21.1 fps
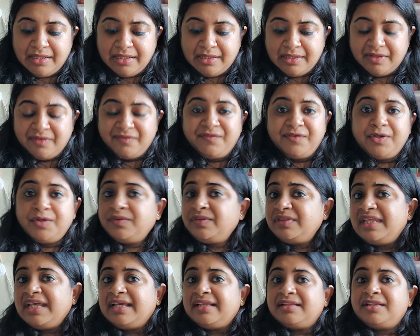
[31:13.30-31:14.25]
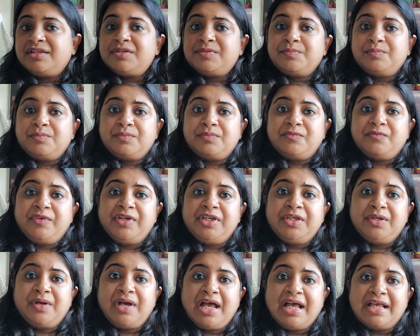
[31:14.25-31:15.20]
if you think this
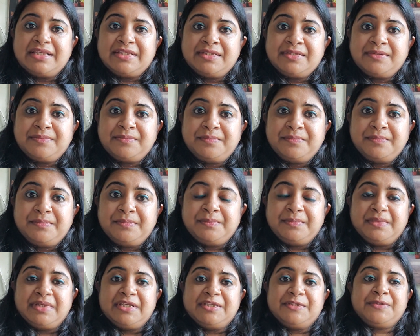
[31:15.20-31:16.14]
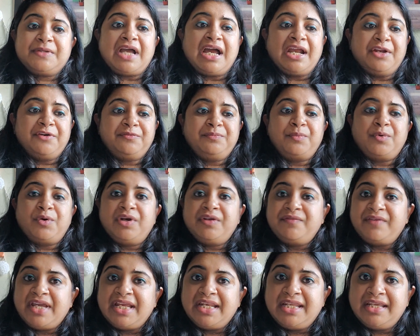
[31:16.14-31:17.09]
video is kind of
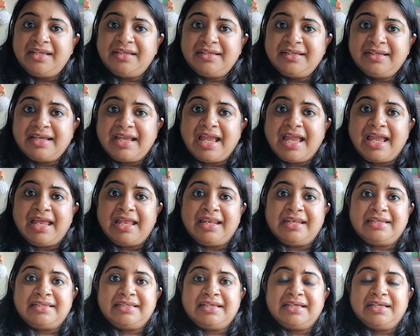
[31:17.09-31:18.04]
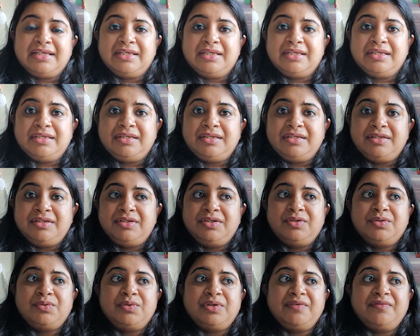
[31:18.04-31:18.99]
motivating, and
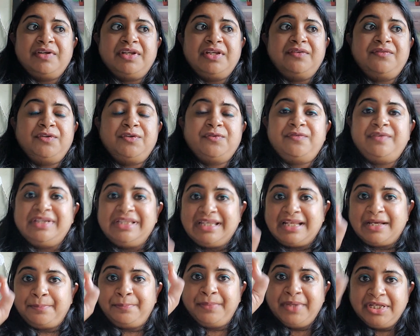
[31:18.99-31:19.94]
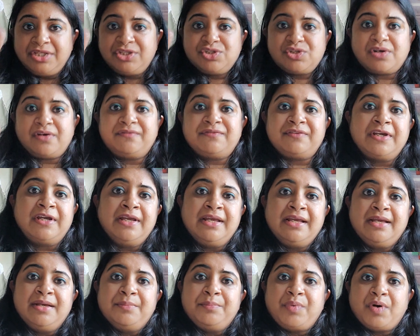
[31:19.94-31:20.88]
even if you feel a pinch of
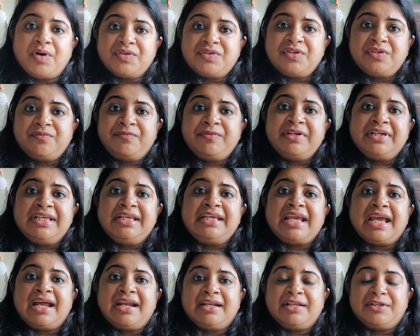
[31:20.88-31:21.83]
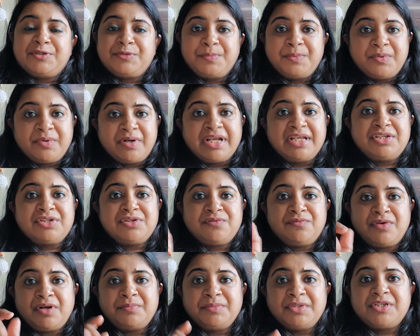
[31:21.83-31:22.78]
positivity and inspiration
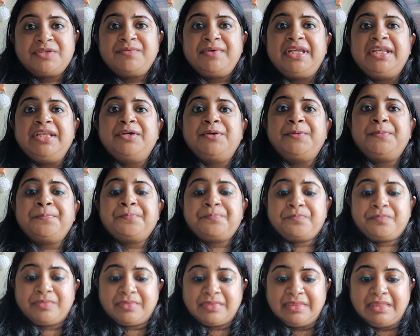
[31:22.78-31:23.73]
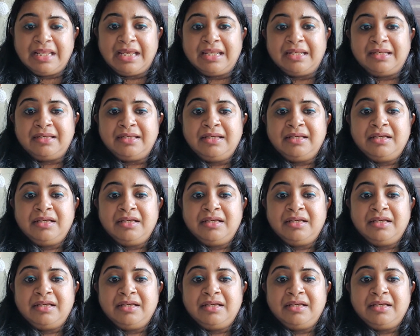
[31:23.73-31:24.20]
from this video, then